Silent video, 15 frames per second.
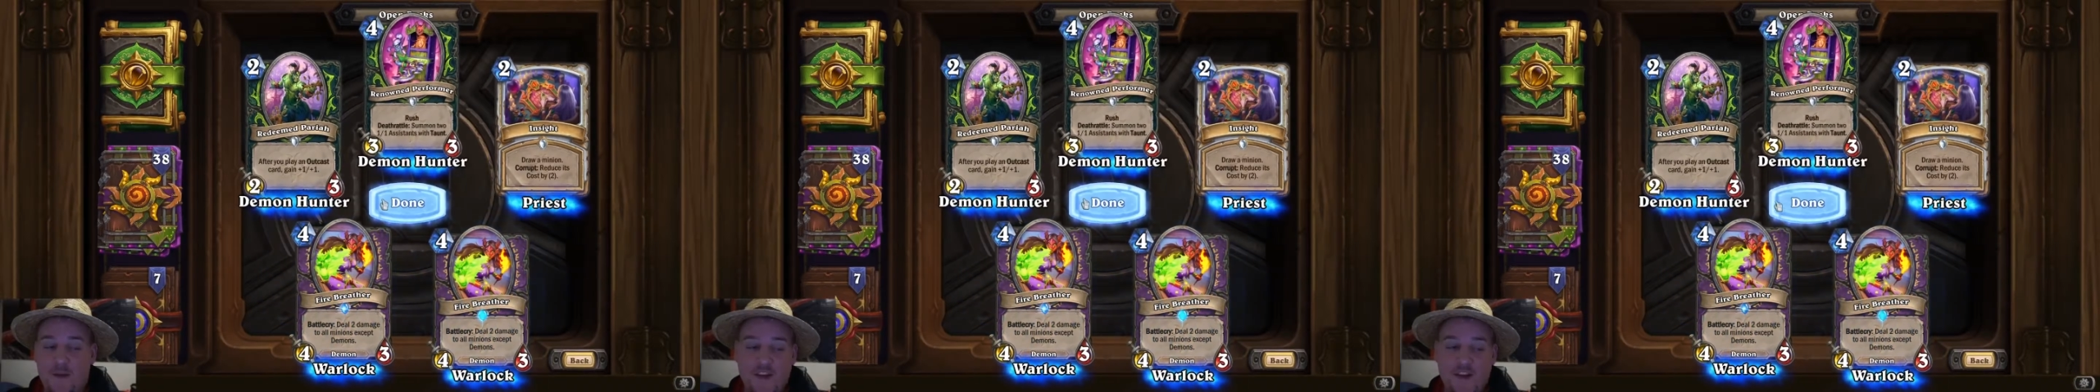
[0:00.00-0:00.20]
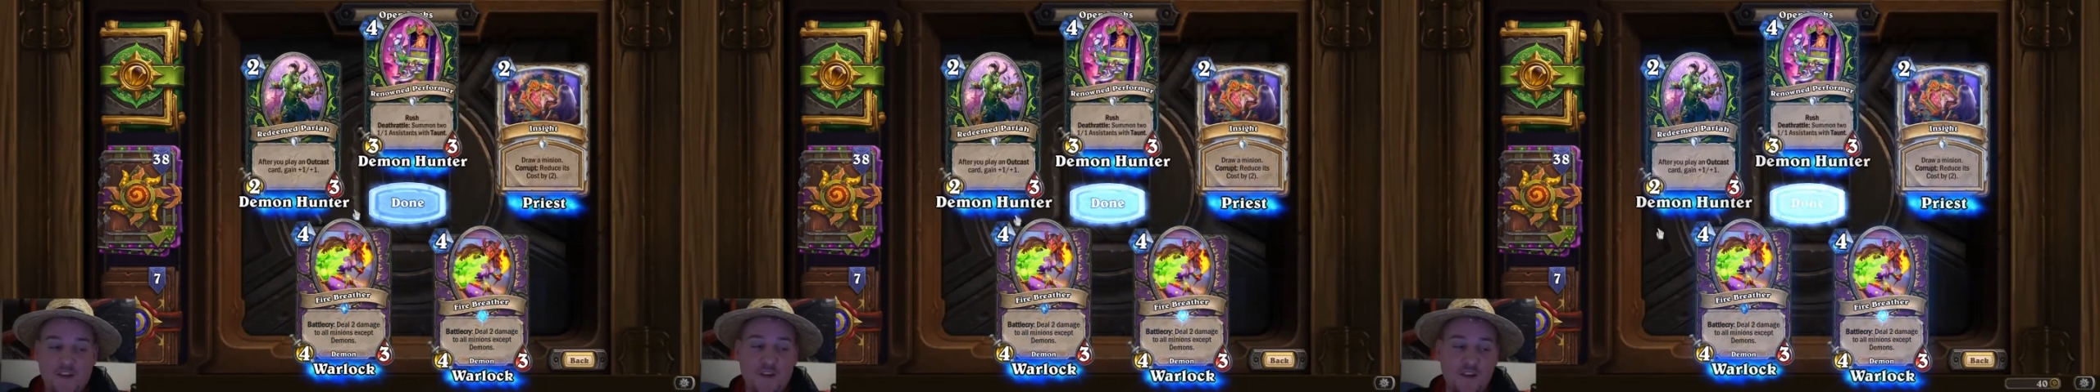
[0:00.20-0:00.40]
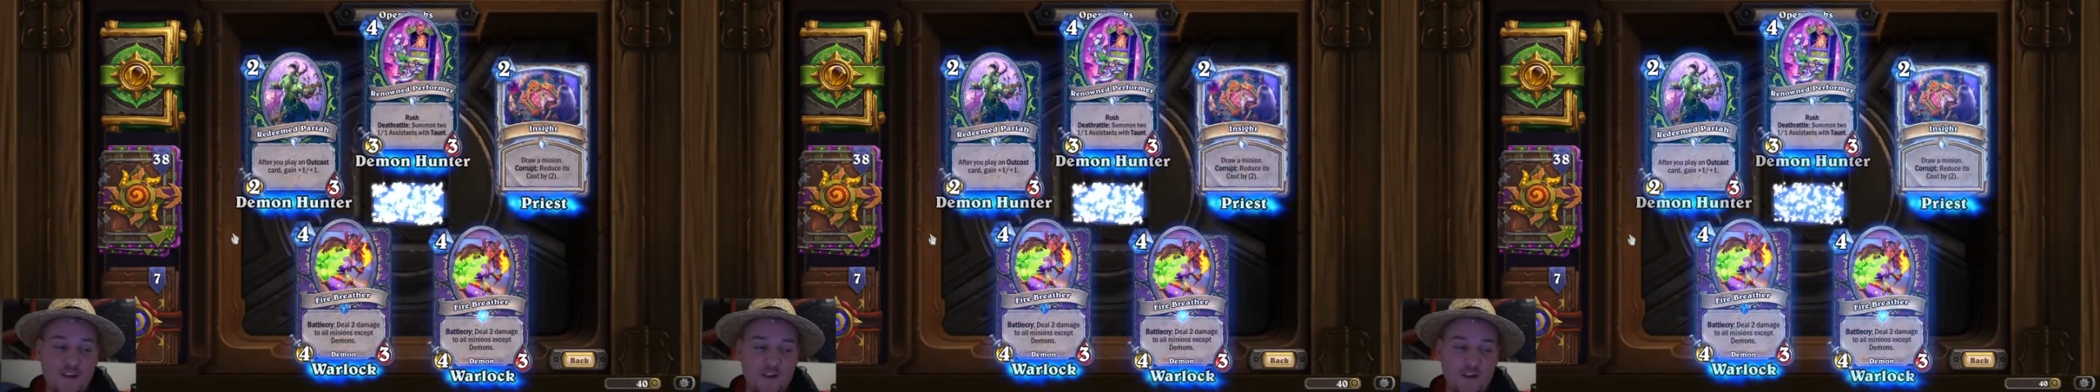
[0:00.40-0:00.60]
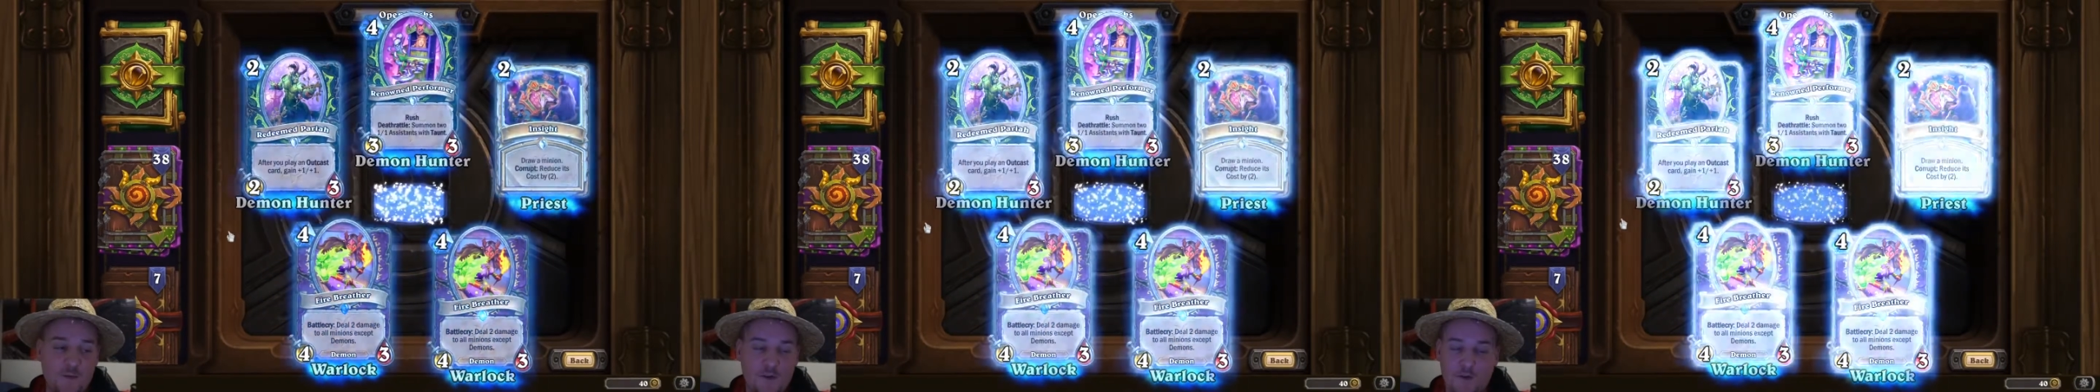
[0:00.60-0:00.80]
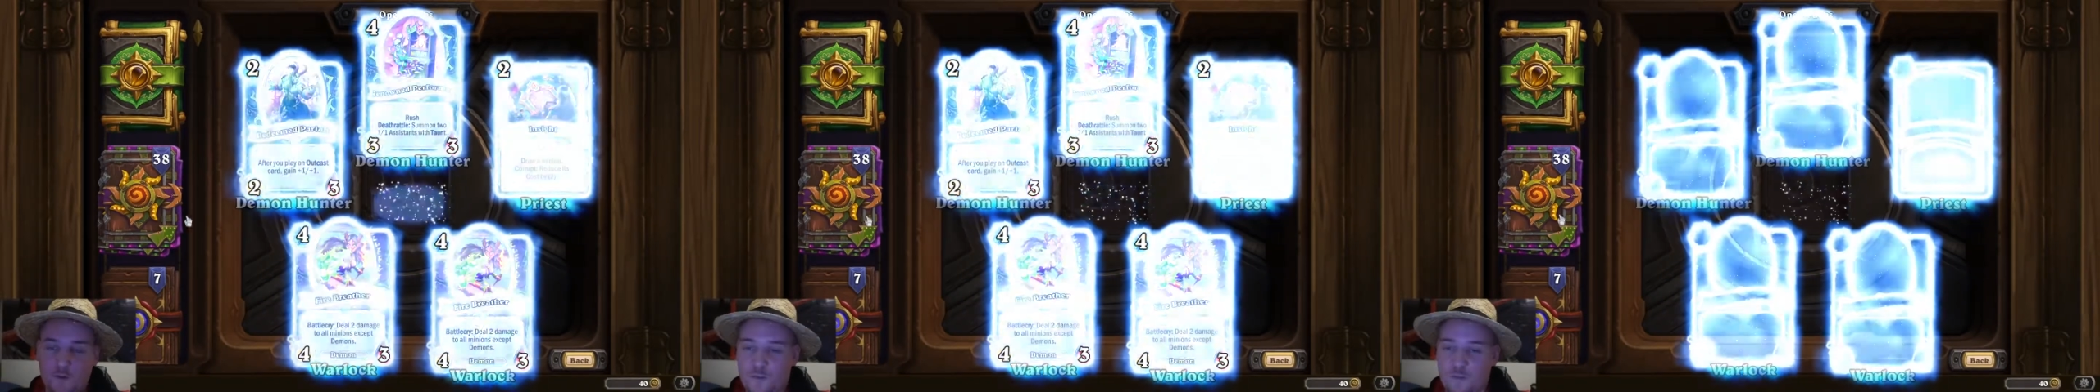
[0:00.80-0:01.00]
basically,
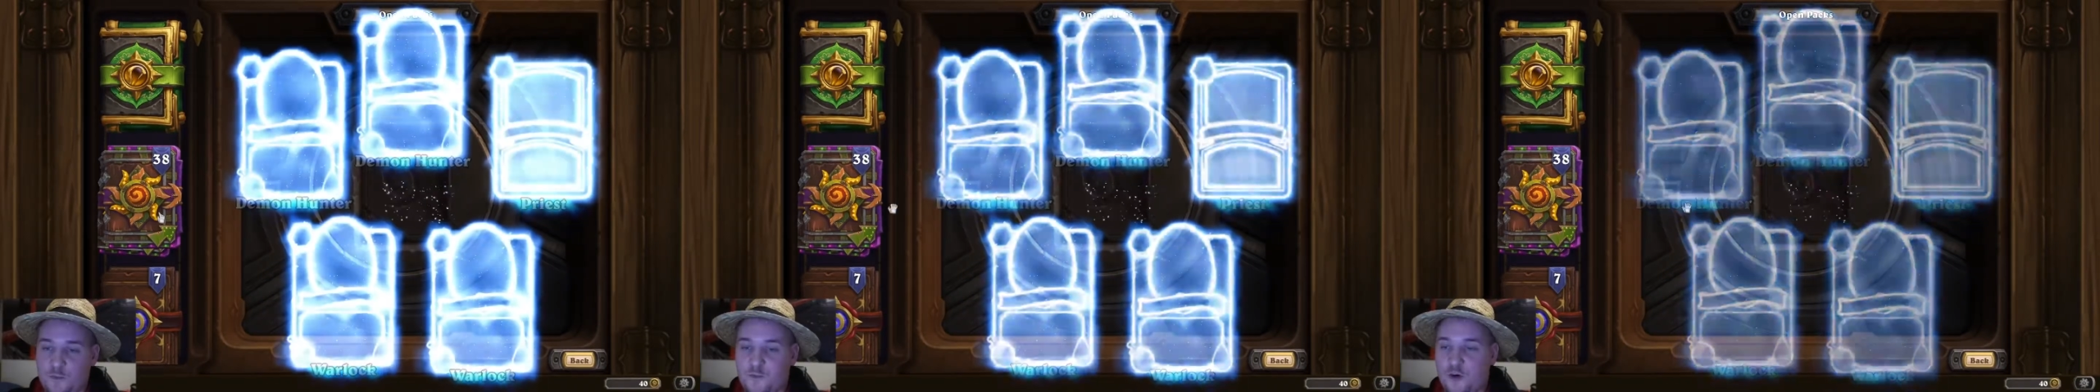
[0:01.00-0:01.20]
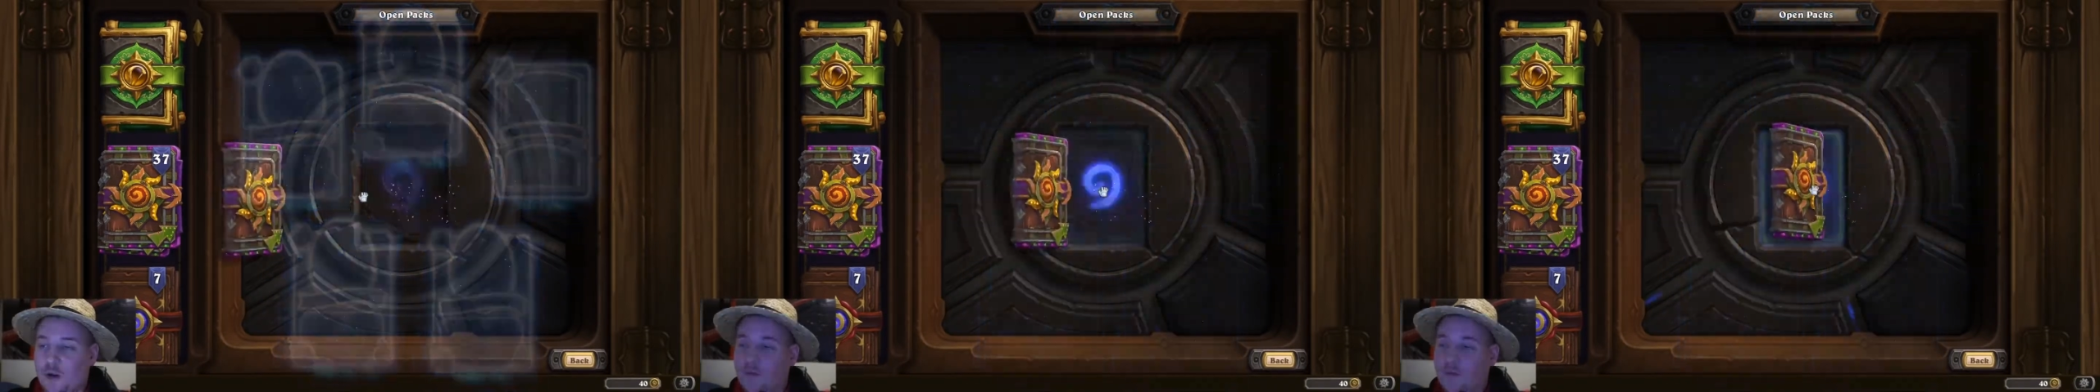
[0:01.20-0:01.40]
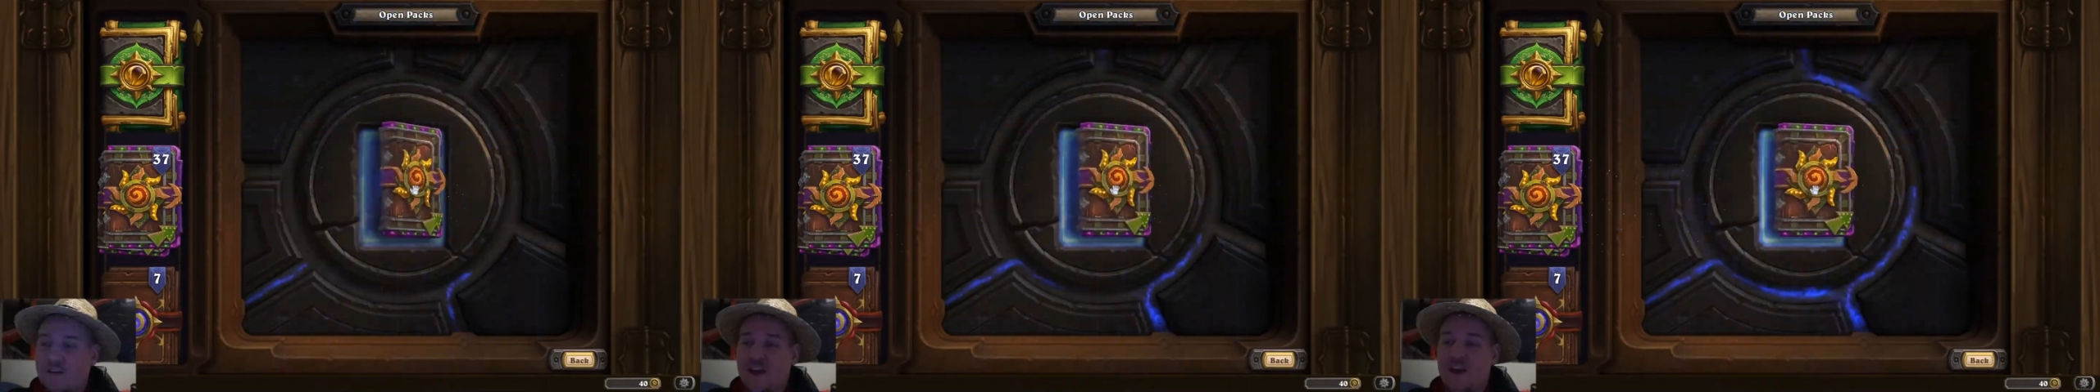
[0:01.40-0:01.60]
you probably